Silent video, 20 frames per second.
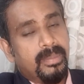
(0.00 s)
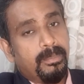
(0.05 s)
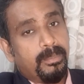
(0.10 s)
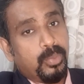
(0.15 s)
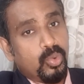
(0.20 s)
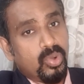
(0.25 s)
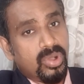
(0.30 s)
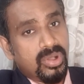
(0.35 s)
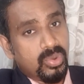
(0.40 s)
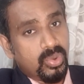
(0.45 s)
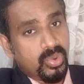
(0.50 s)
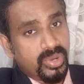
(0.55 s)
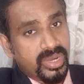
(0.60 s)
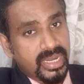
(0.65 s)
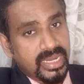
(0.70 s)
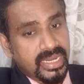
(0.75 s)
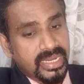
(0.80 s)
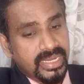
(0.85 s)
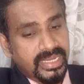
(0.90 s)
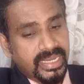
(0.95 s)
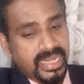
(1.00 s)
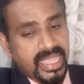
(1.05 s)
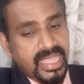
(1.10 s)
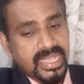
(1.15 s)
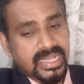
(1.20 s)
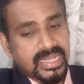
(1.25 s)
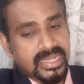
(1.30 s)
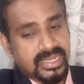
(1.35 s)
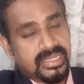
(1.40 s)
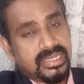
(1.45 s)
poor oral
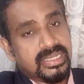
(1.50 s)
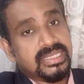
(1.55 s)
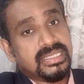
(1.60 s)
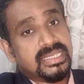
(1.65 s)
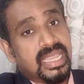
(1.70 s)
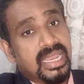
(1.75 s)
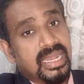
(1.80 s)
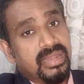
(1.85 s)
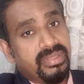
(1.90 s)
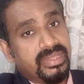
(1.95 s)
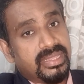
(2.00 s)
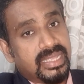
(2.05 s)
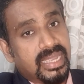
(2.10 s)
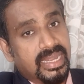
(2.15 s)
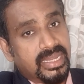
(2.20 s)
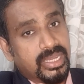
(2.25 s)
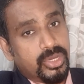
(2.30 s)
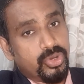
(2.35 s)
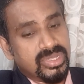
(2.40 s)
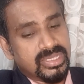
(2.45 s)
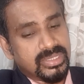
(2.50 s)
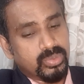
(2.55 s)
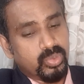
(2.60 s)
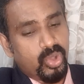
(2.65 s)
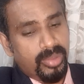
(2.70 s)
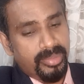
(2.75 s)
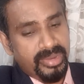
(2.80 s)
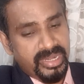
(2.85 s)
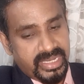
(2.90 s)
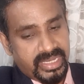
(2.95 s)
intake, child with continuous
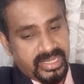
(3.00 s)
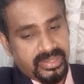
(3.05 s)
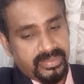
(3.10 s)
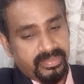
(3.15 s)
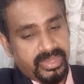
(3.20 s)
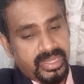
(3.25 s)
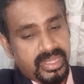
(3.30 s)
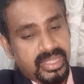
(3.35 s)
vomiting.